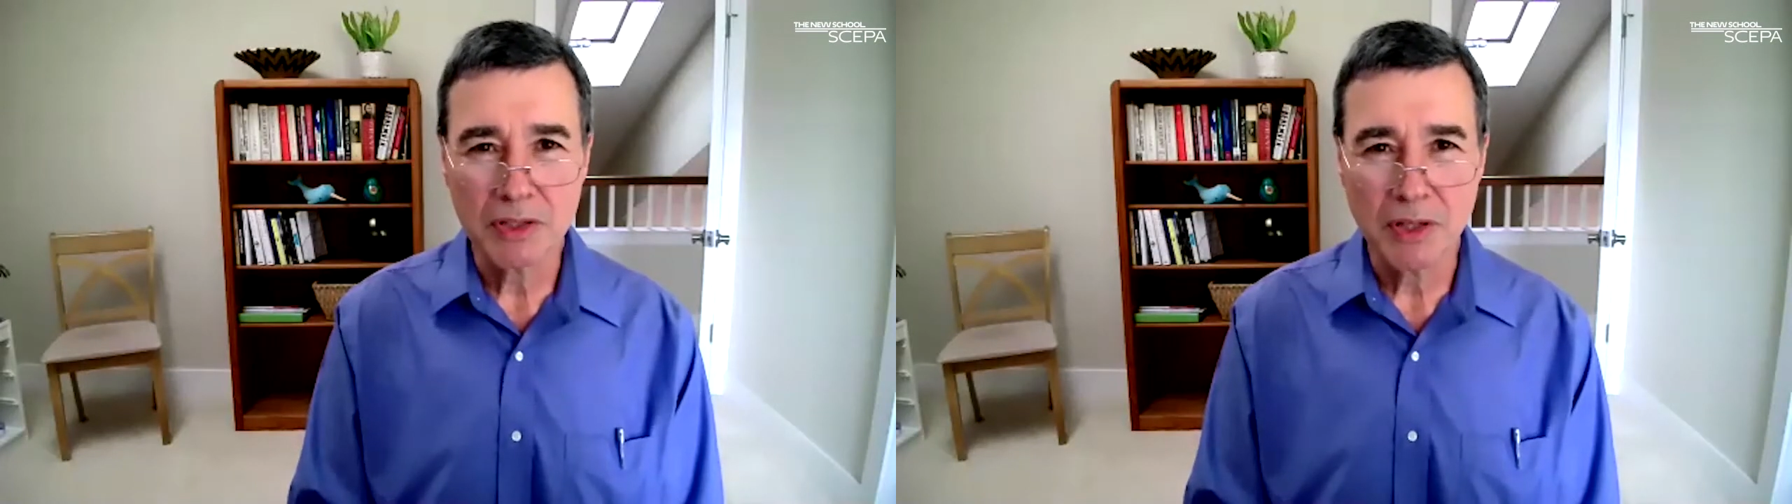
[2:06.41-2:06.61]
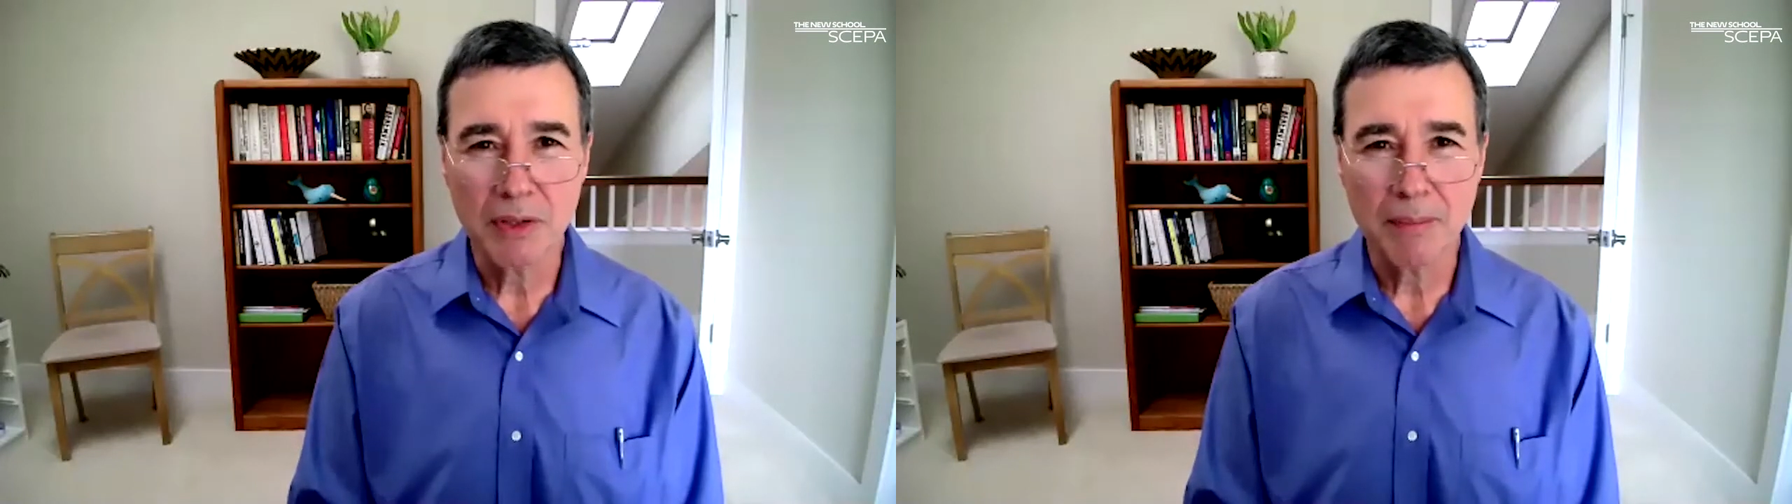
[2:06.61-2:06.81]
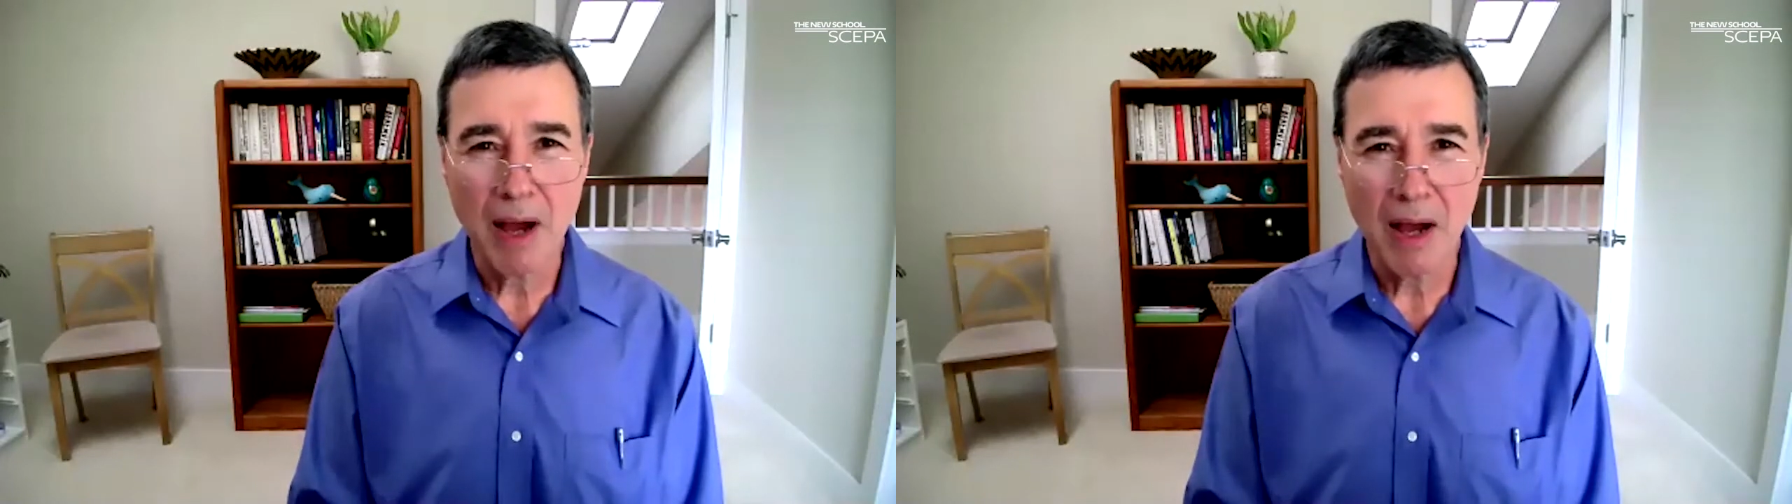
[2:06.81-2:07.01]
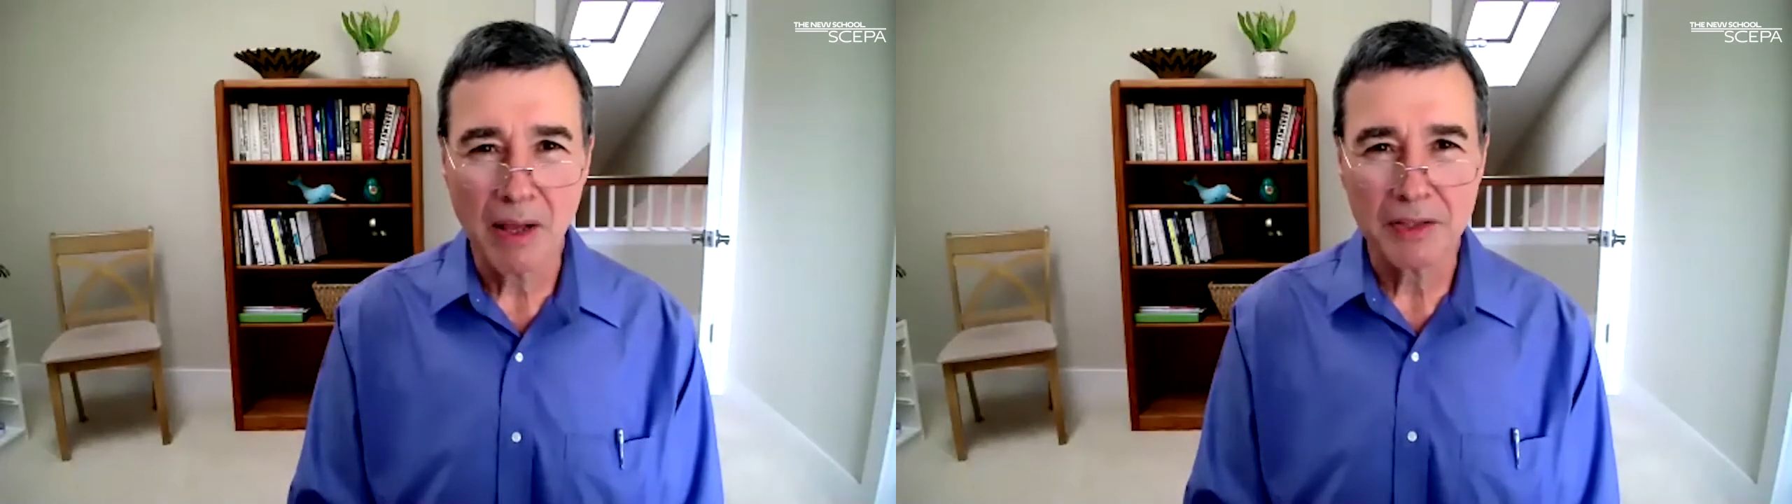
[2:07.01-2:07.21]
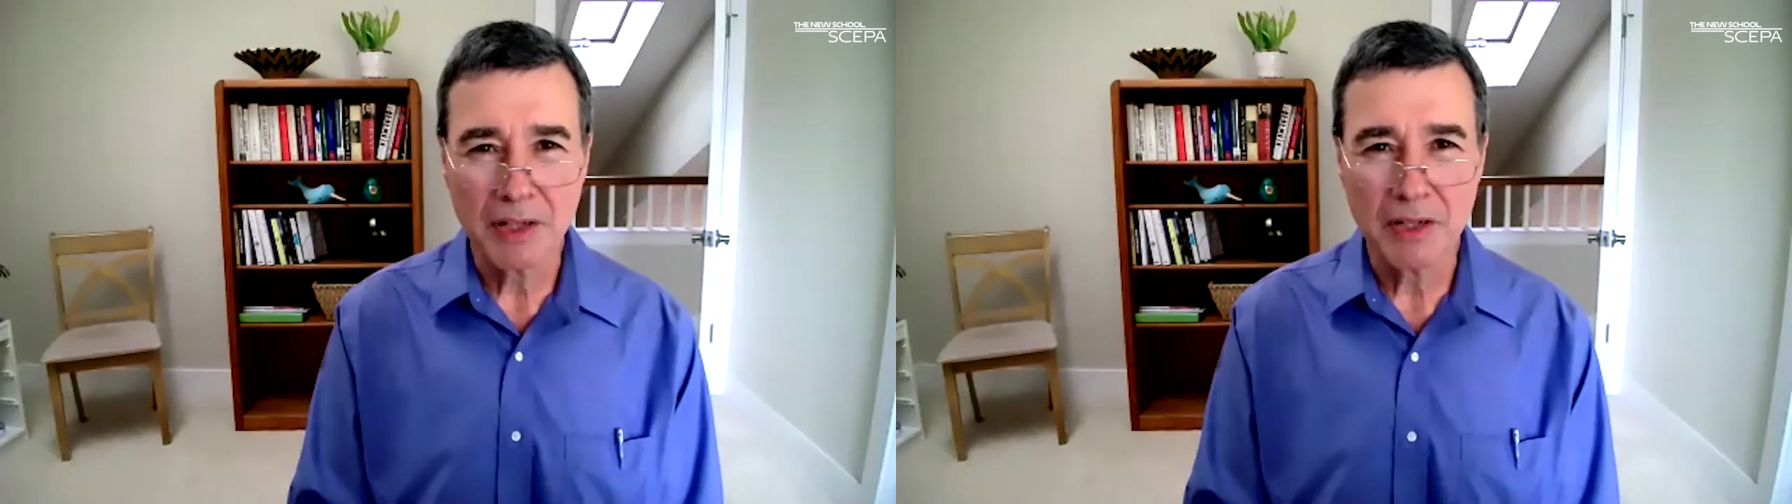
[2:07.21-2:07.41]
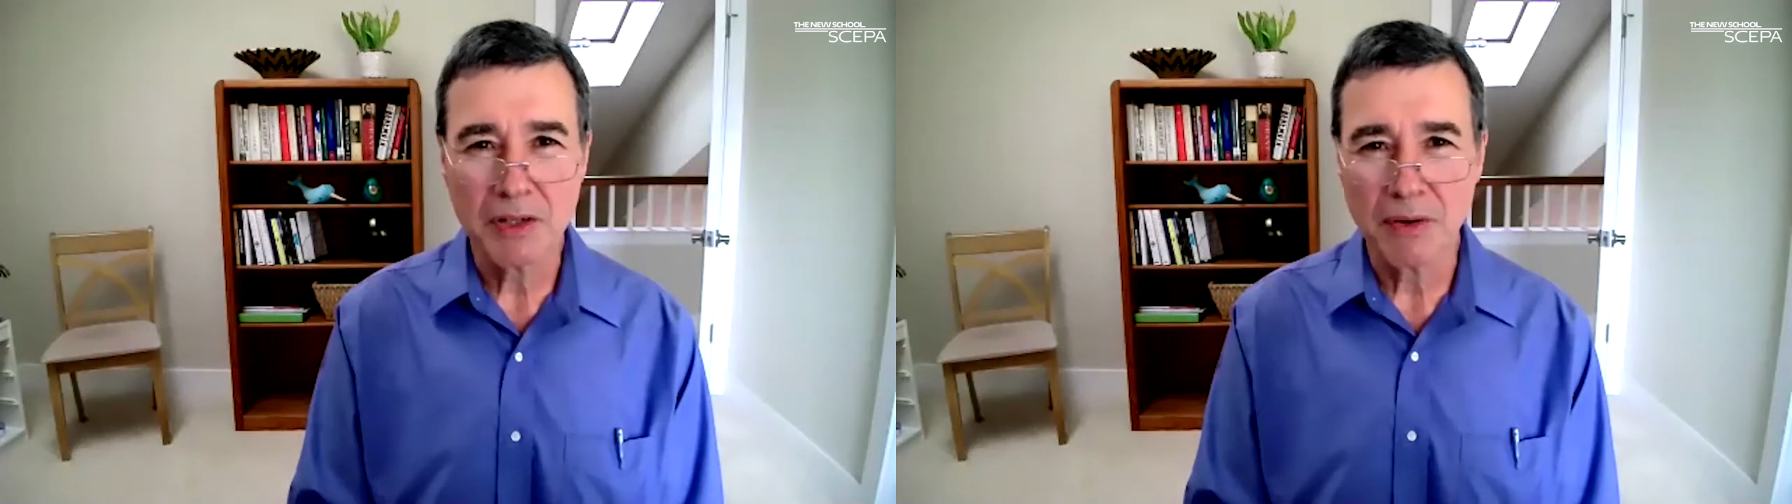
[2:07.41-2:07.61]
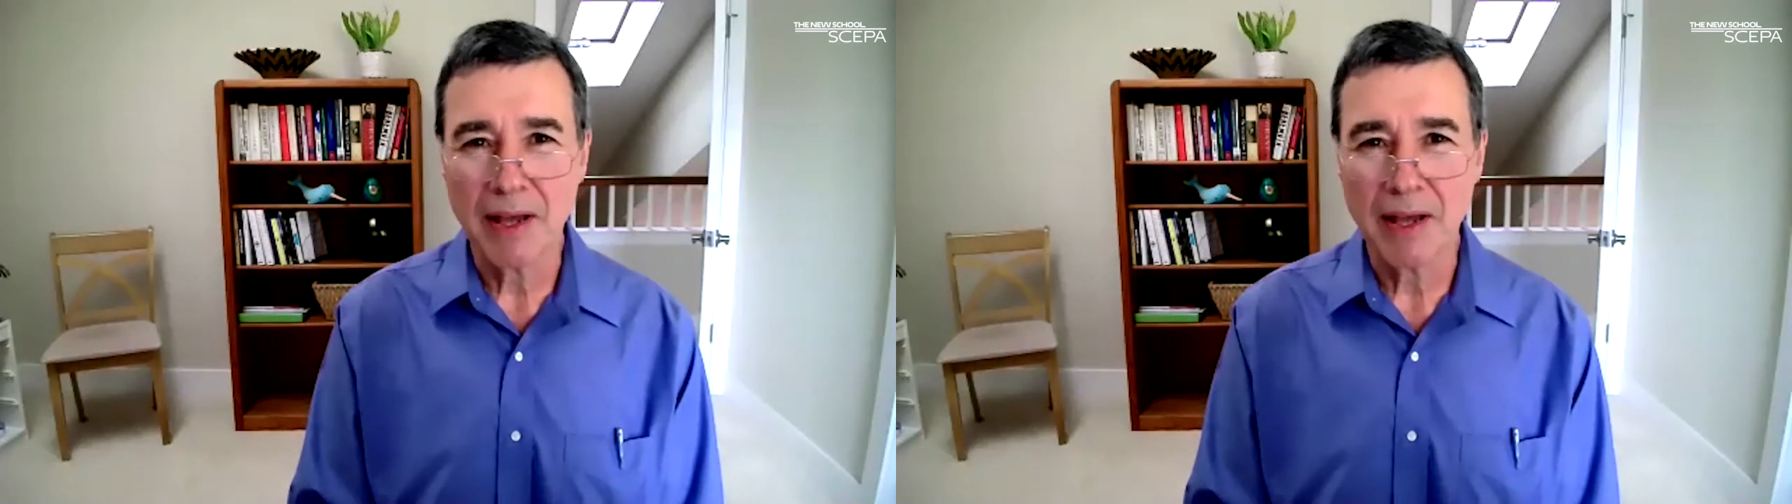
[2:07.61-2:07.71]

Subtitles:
So the politics are